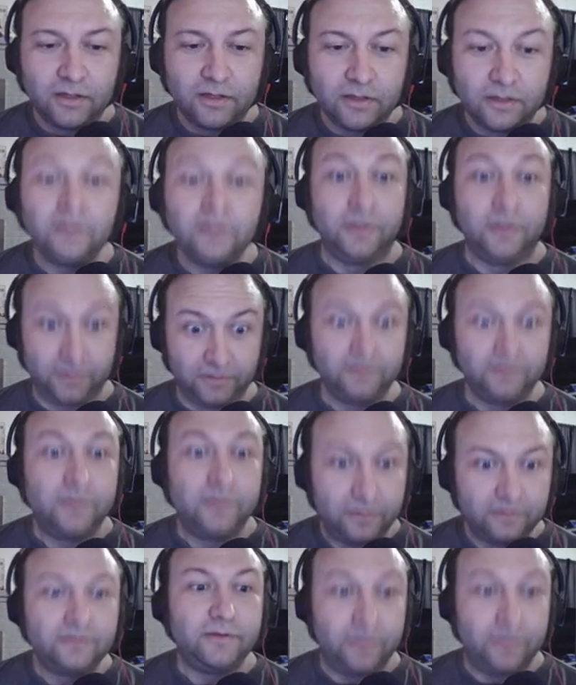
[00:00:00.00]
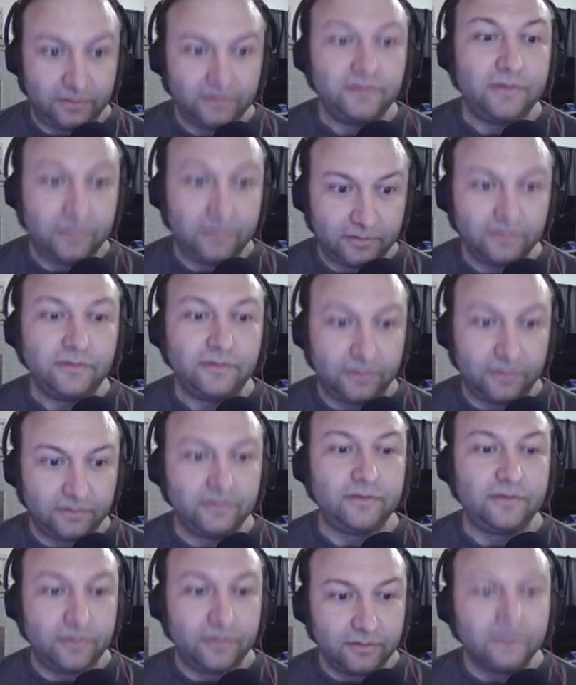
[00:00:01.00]
on television of a
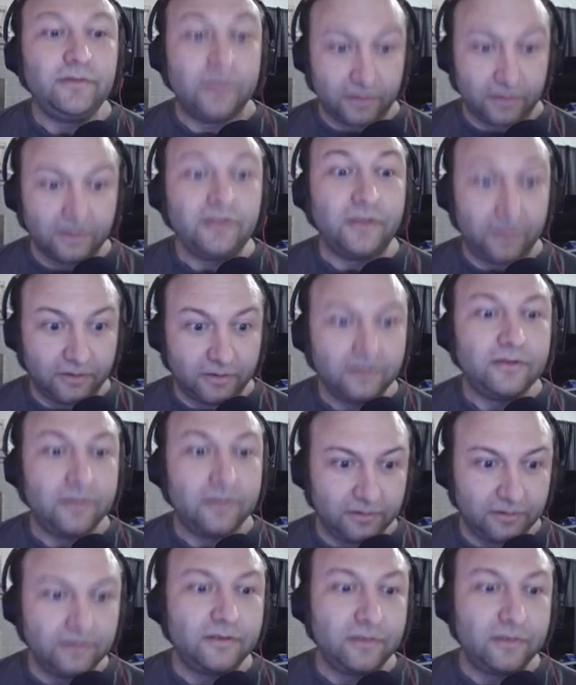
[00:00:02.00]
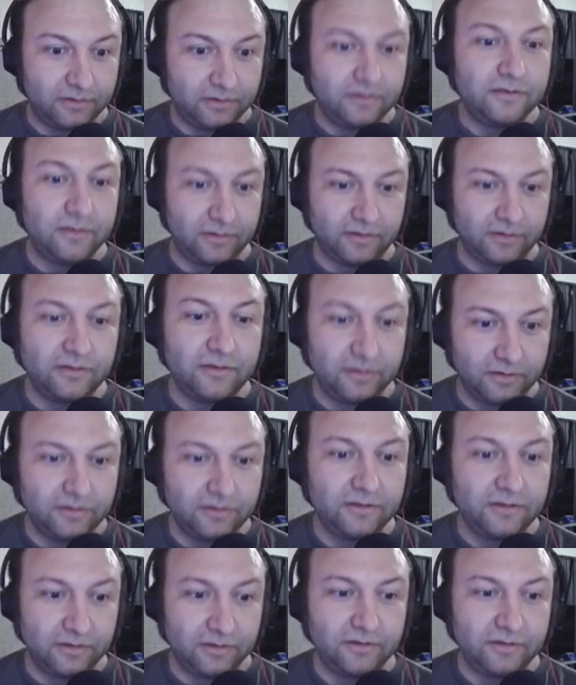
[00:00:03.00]
family tearfully being told to board a
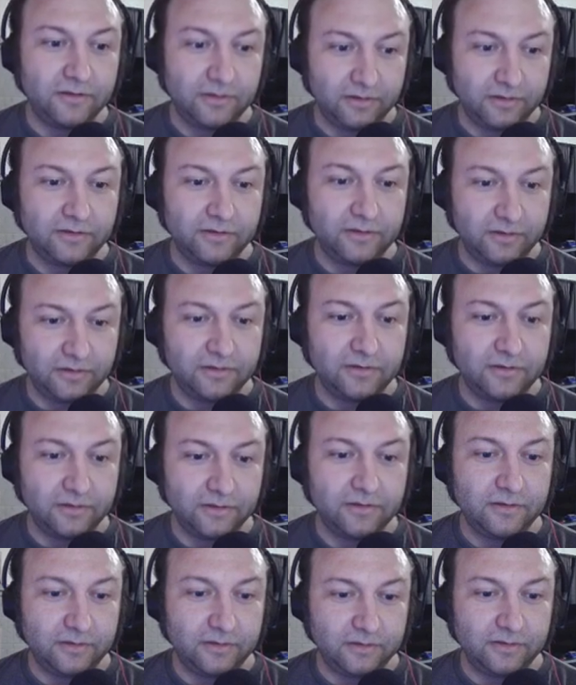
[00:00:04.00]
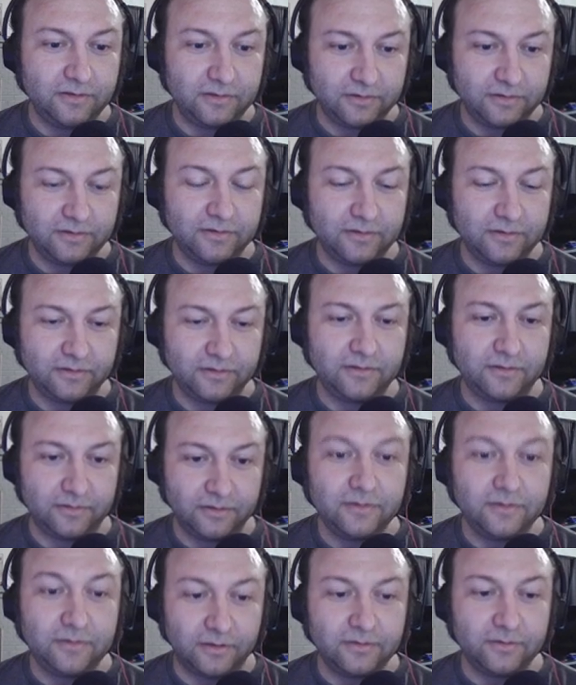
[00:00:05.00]
bus, that that whole program would end? That's
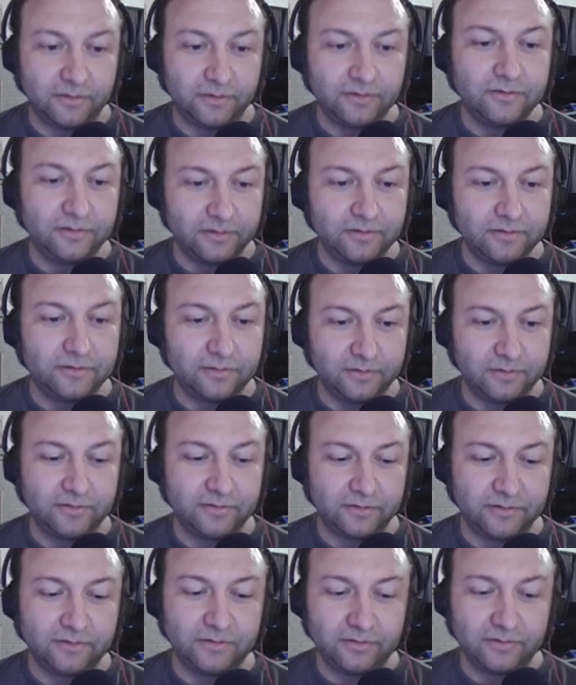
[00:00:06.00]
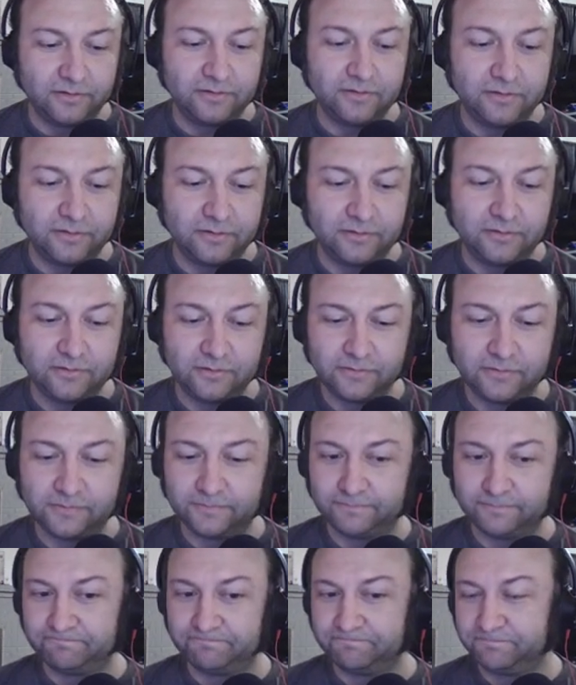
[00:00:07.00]
right. If you take a
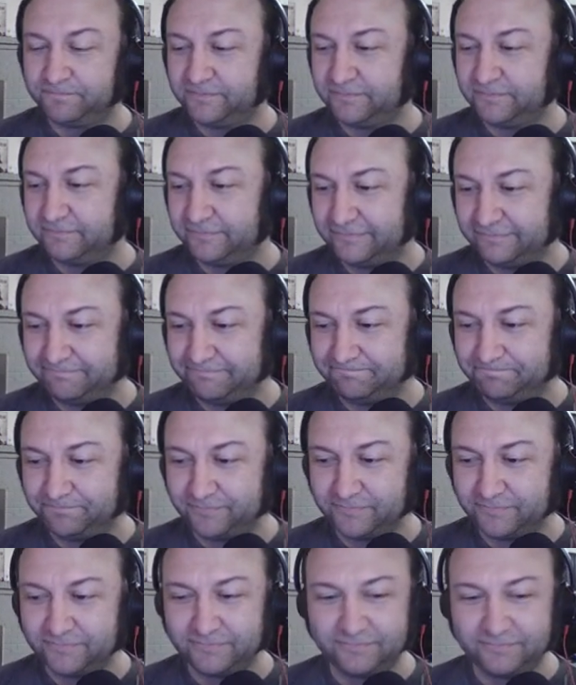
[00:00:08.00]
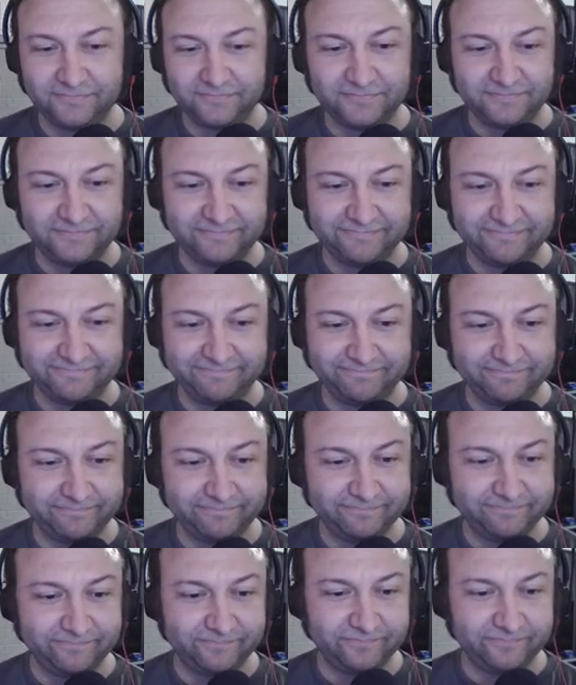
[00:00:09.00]
young woman with two
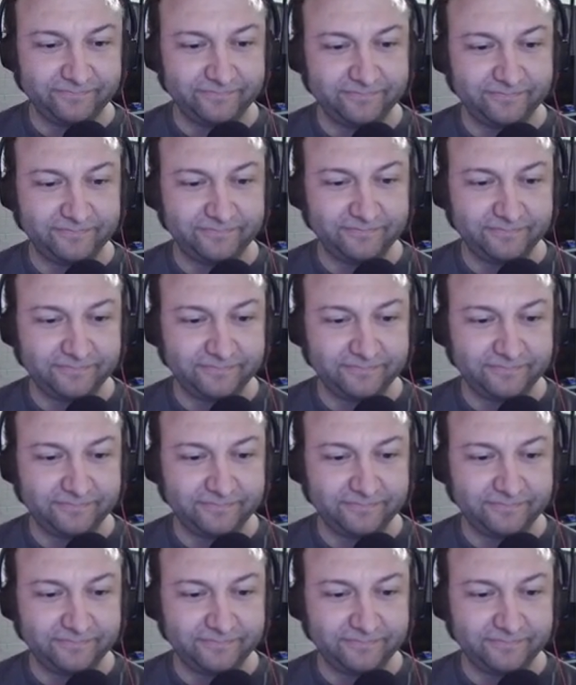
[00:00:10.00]
beautiful